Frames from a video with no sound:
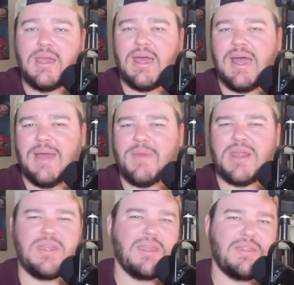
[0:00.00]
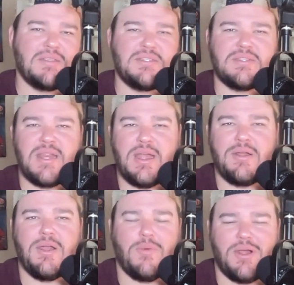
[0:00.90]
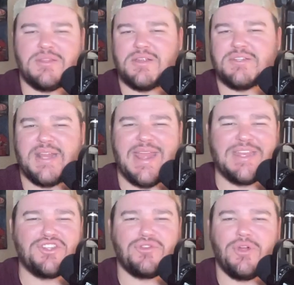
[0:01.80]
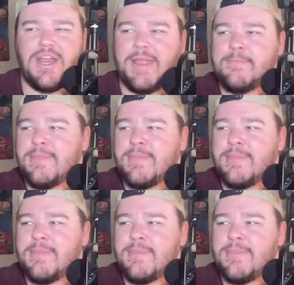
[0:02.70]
But I think in this scenario where there's an injury,